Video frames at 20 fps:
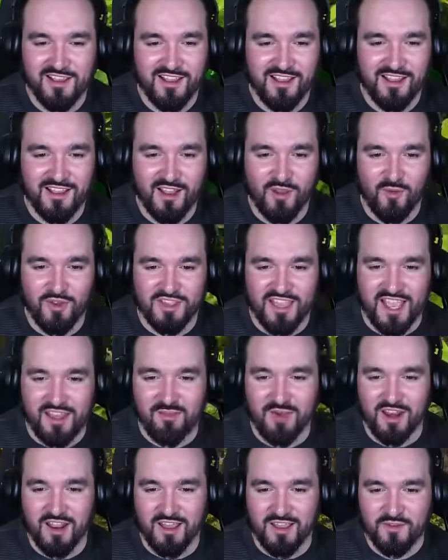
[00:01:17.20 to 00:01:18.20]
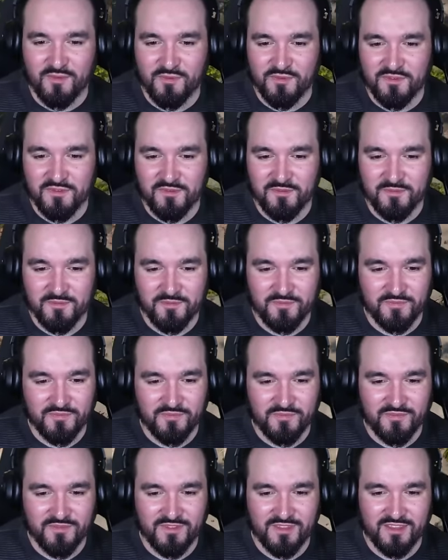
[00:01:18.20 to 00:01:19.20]
I want that in my life,
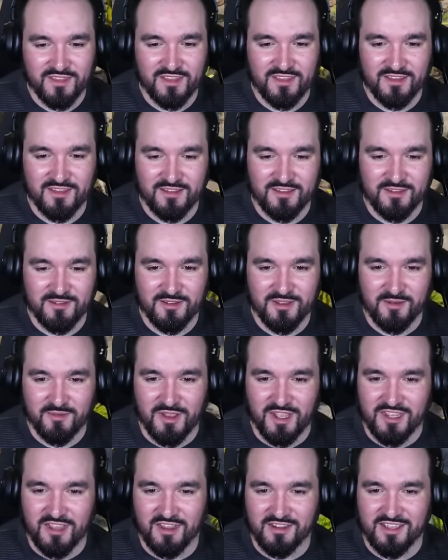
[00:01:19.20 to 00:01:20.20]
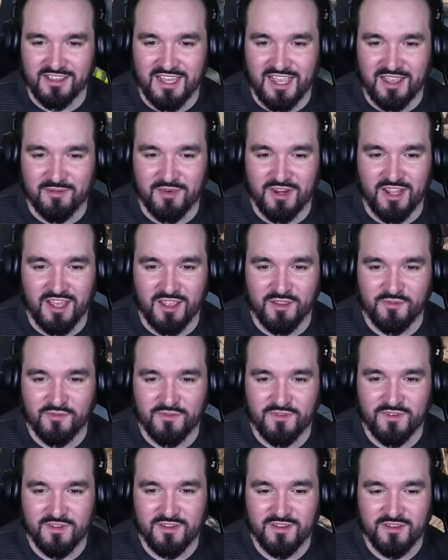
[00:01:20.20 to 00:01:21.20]
but I can't get that in my
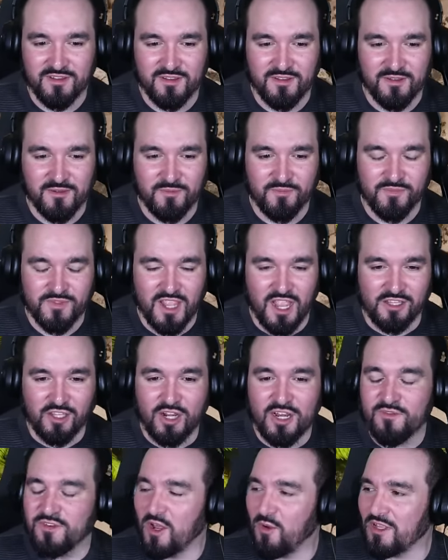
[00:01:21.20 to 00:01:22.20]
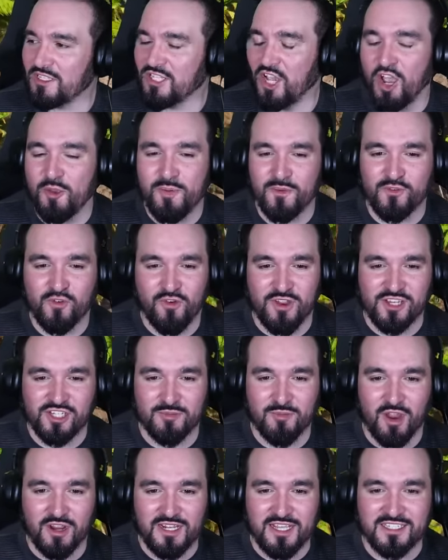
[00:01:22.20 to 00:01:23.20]
life. I don't even know what type of creature
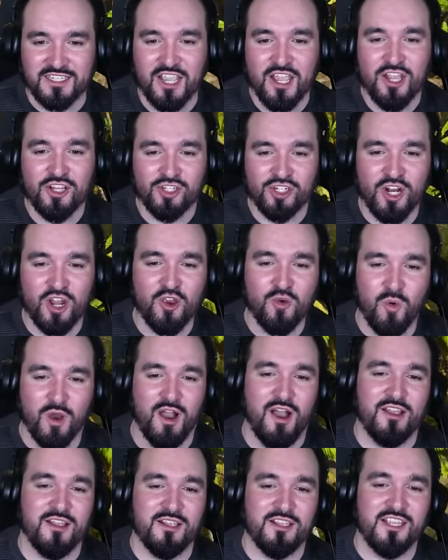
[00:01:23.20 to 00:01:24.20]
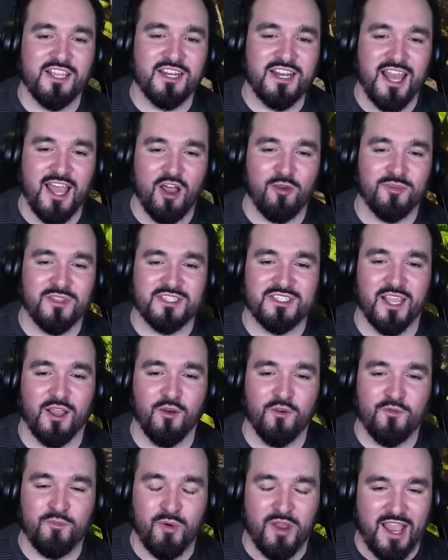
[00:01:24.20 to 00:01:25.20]
mine is. Do you know what? You're gonna help
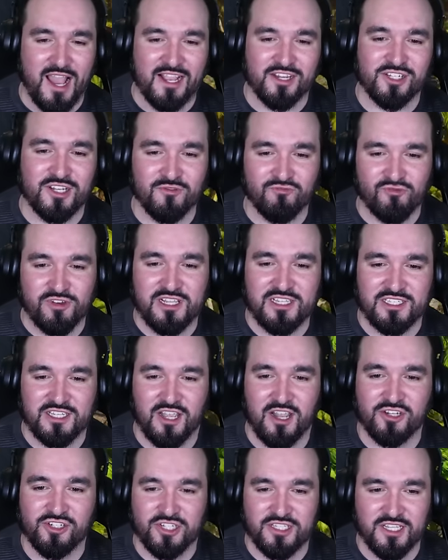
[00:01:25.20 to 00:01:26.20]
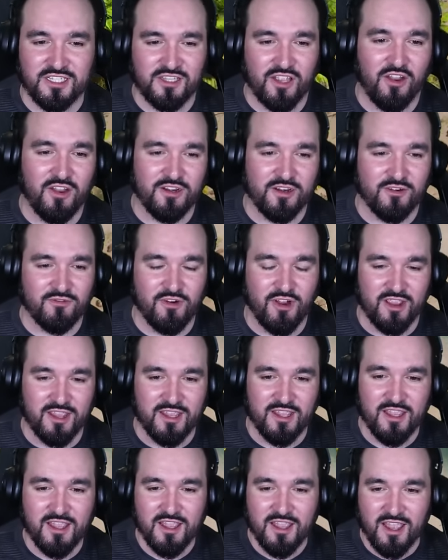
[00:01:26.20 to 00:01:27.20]
yourself by actually researching the dino,
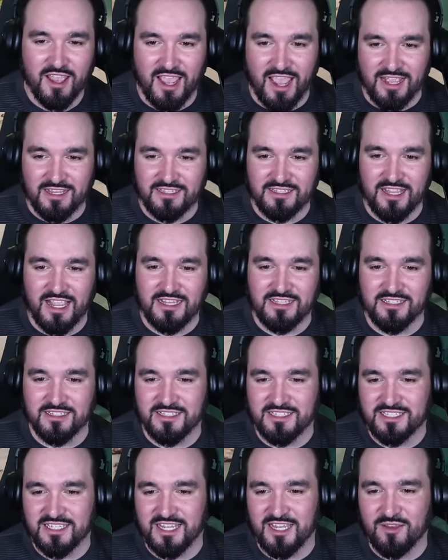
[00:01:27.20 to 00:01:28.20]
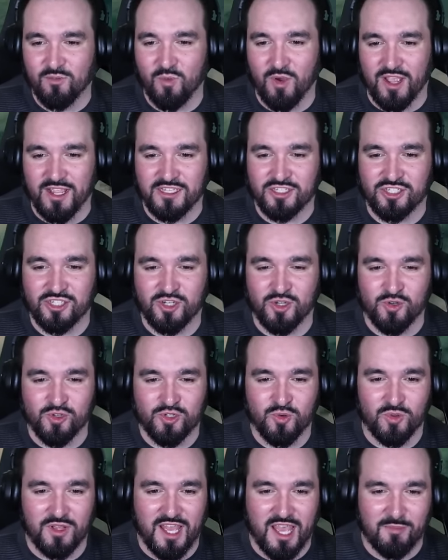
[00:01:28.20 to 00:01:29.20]
right? And seeing what its
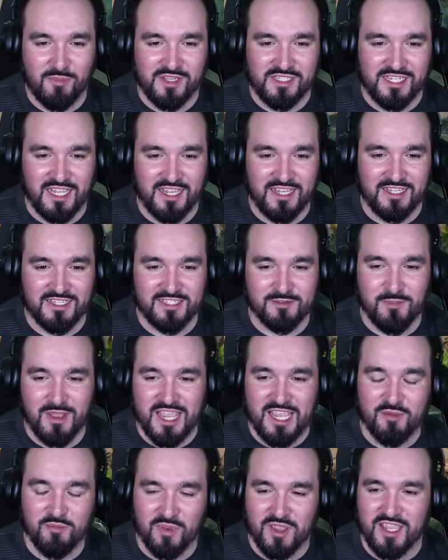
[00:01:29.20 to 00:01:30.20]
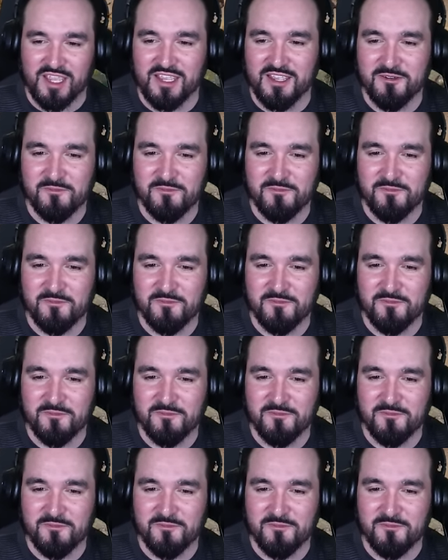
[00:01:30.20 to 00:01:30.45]
usual habitat is. Maybe.